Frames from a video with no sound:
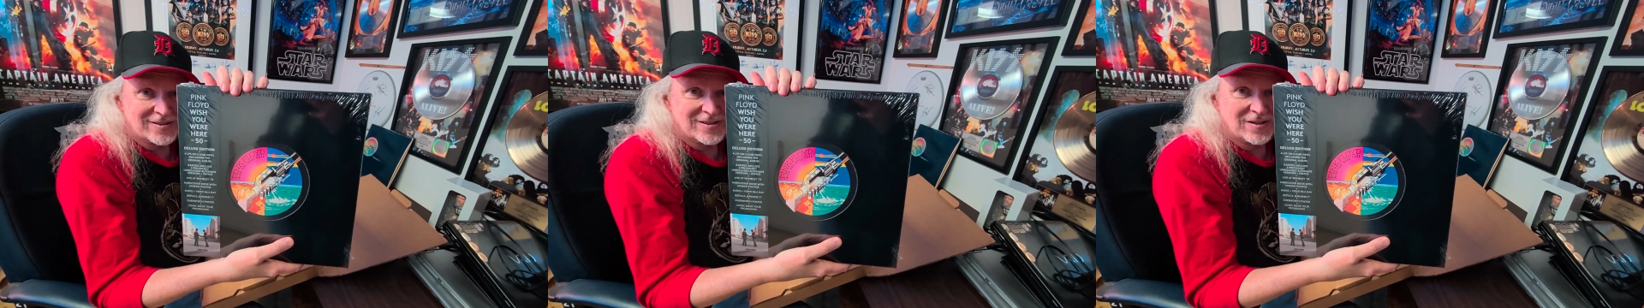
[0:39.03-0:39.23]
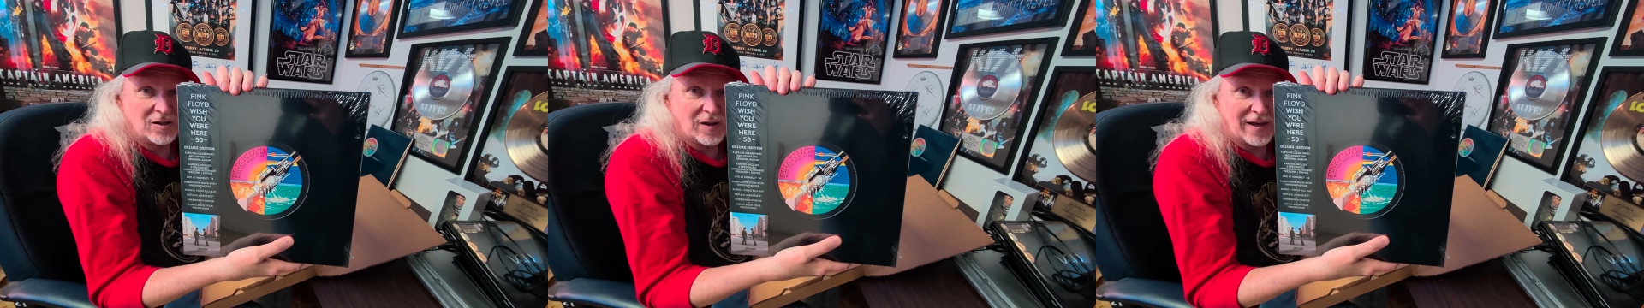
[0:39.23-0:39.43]

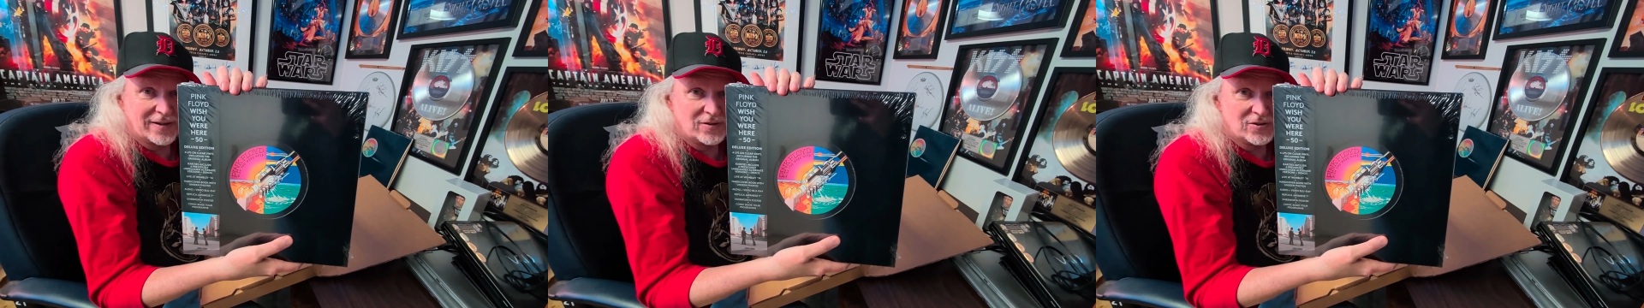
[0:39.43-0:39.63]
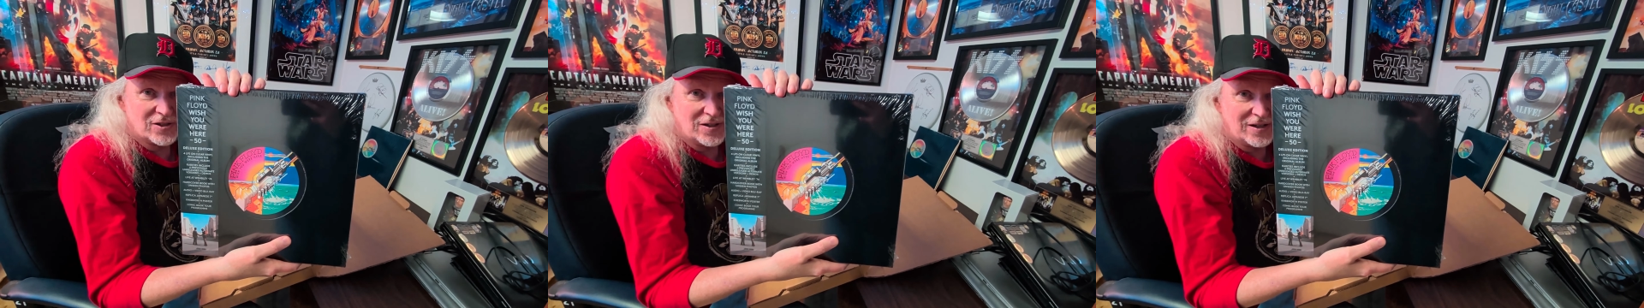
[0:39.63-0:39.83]

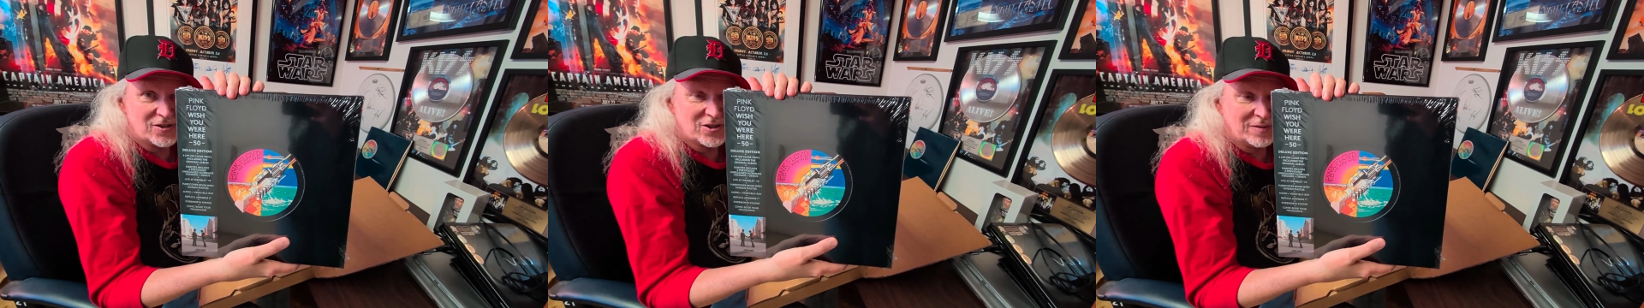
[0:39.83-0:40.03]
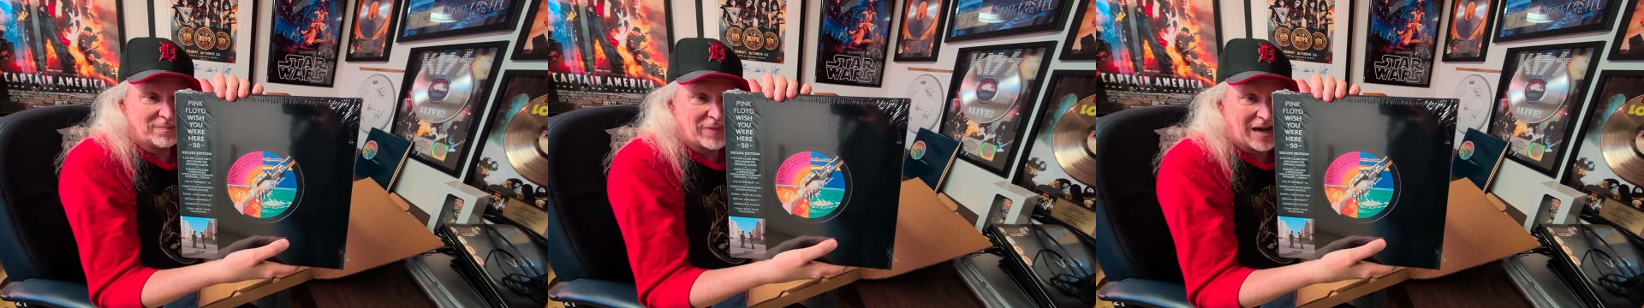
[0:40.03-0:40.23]
Collector's
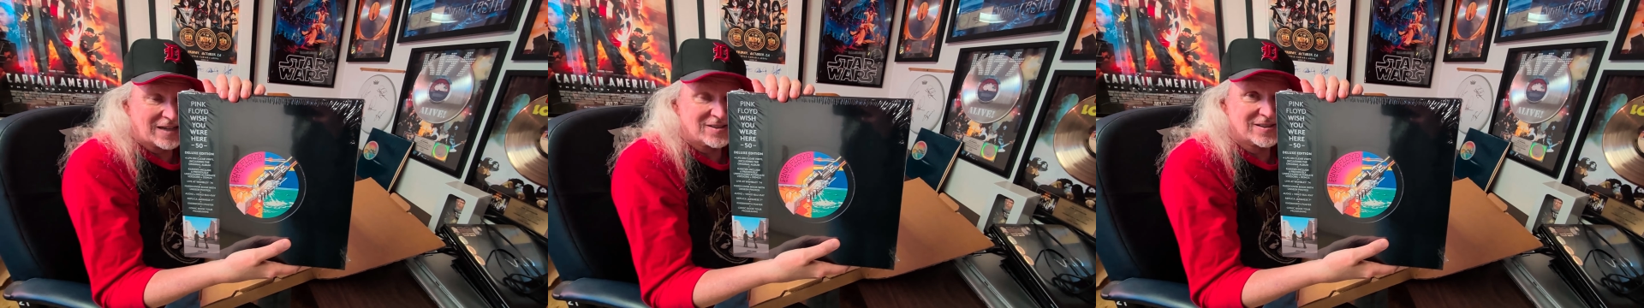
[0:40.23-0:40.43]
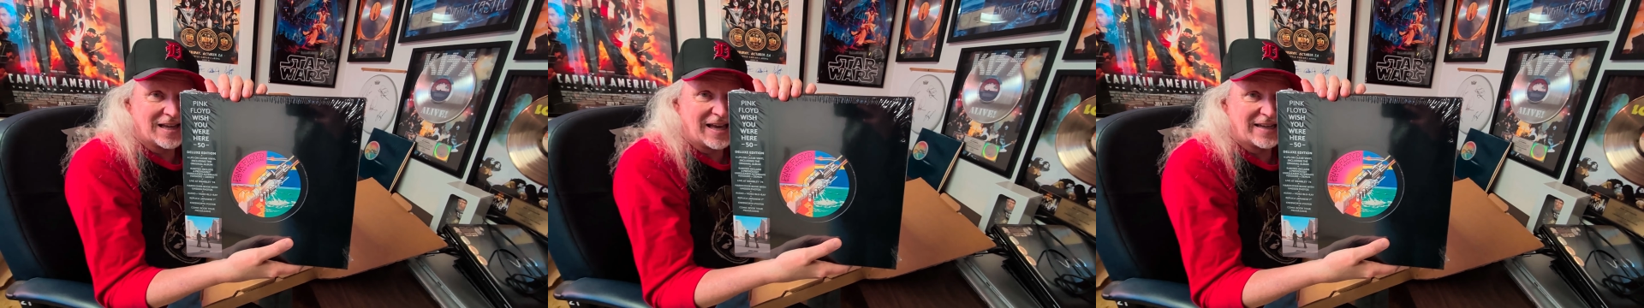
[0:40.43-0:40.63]
Edition box
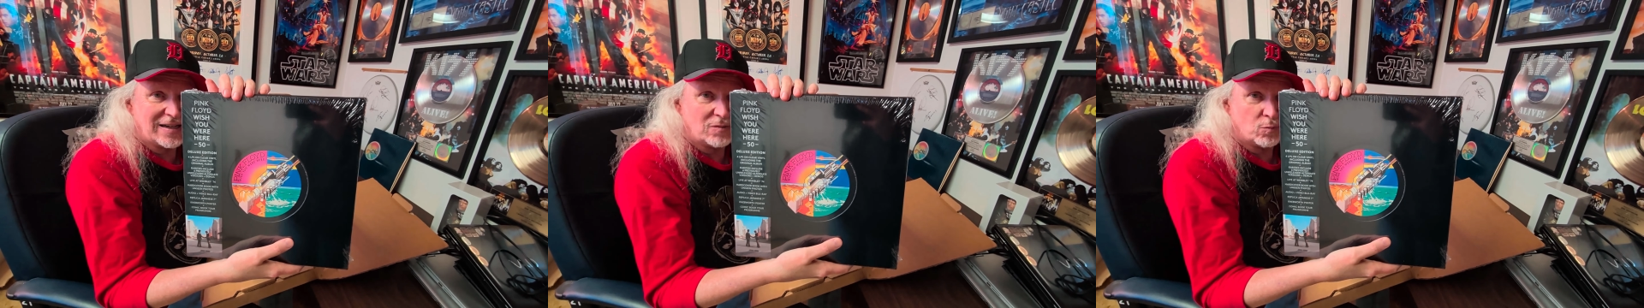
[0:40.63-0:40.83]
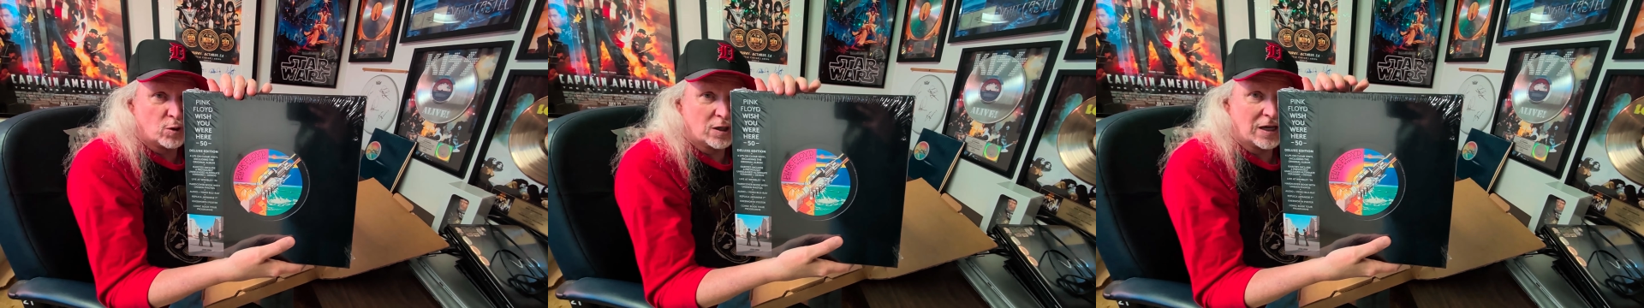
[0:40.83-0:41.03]
set, and
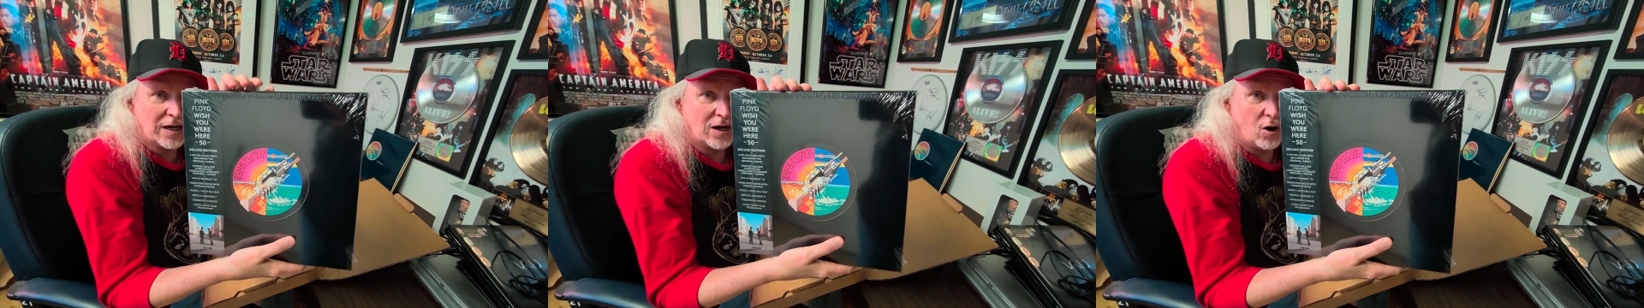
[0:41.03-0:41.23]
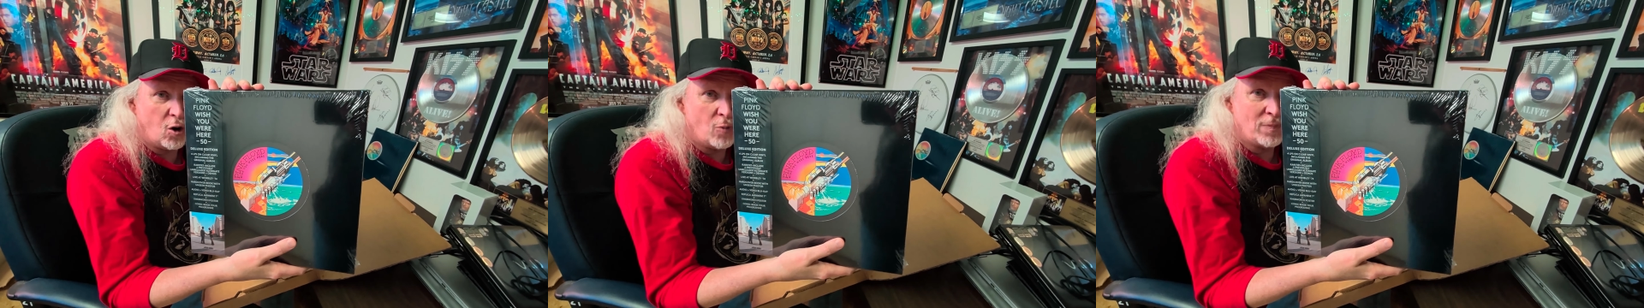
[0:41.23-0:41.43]
we're going to
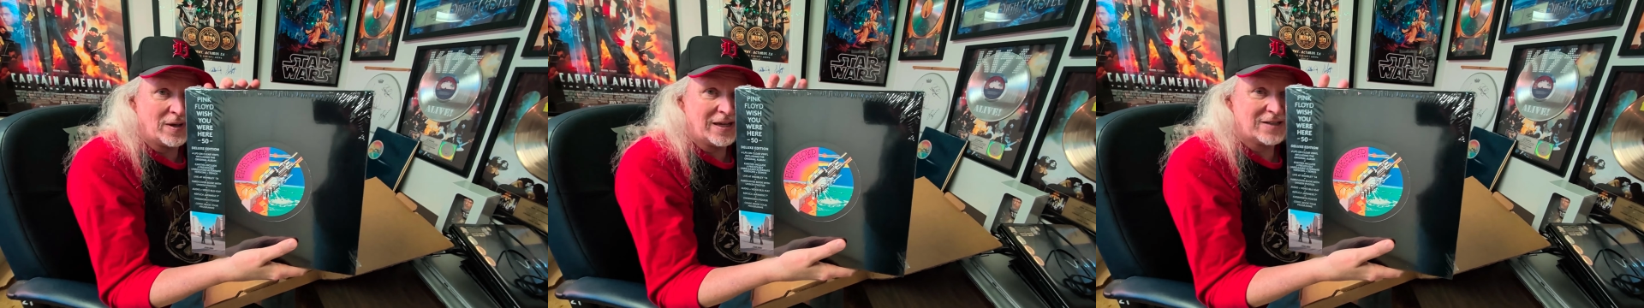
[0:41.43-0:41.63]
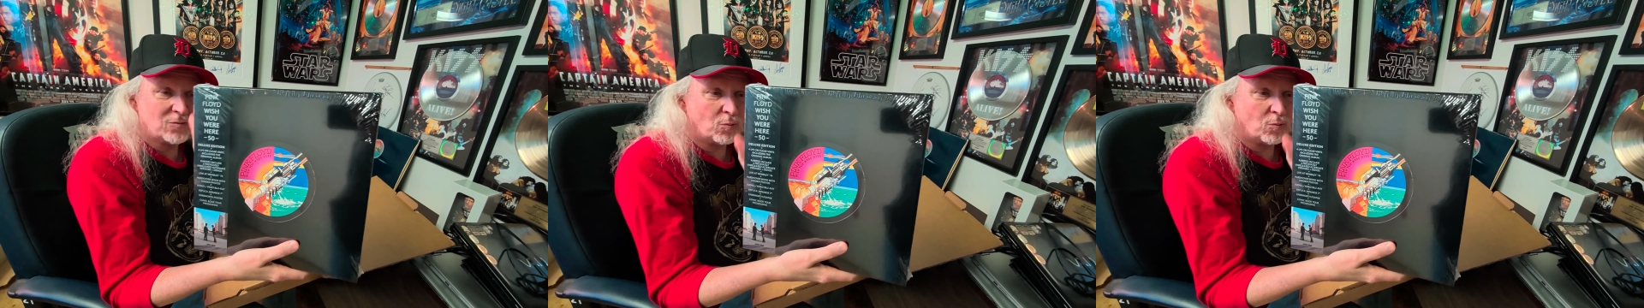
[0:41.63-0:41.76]
open it